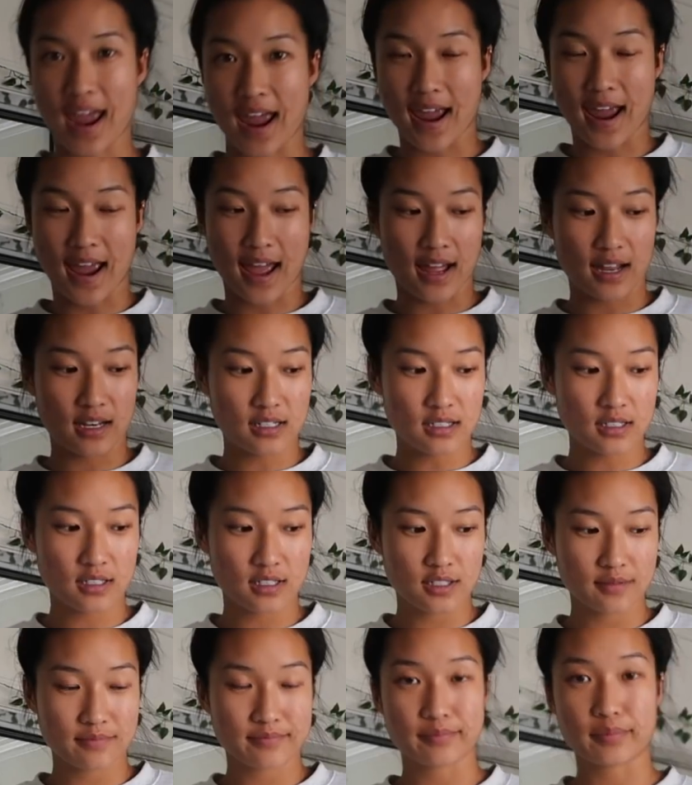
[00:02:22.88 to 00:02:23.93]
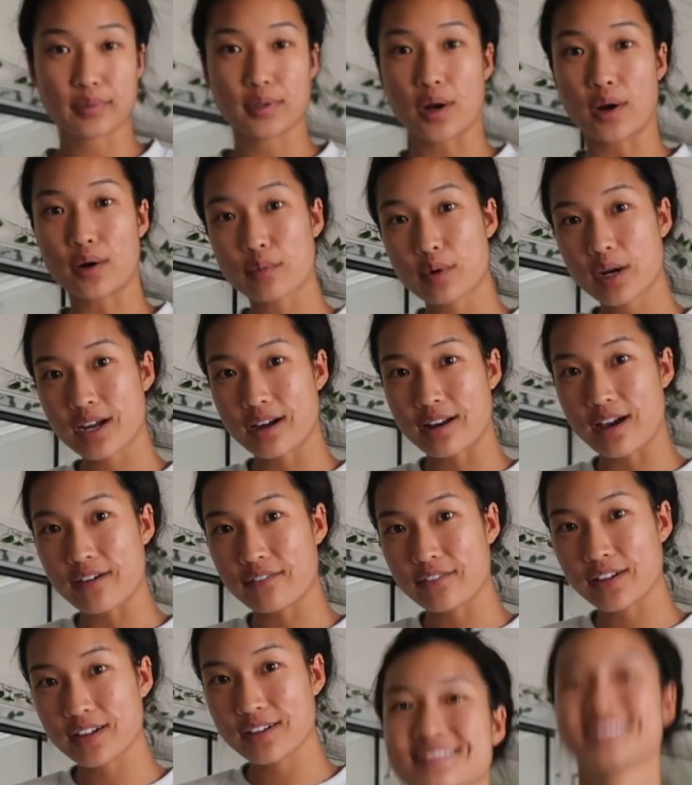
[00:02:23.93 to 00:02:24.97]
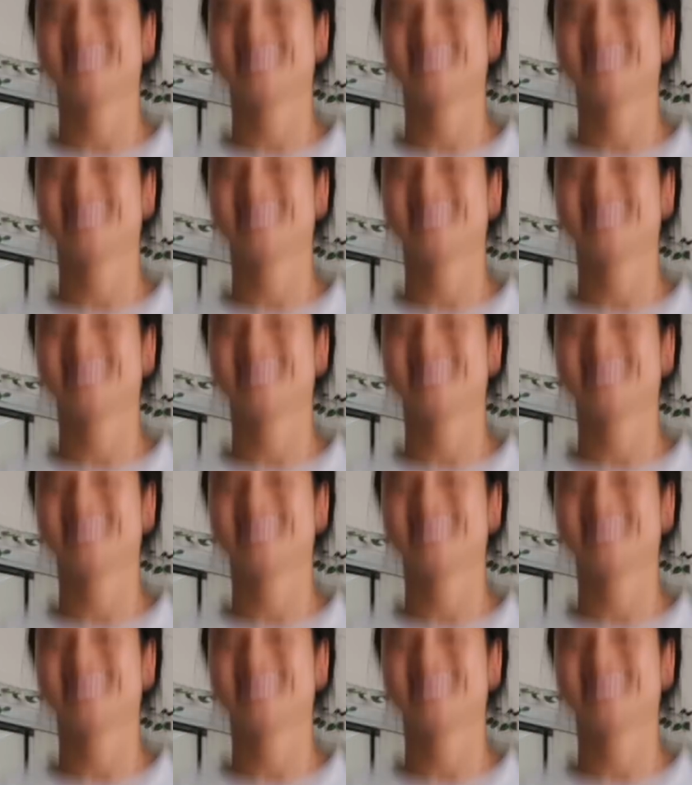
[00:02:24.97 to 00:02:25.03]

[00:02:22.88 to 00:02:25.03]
and put on a workout outfit.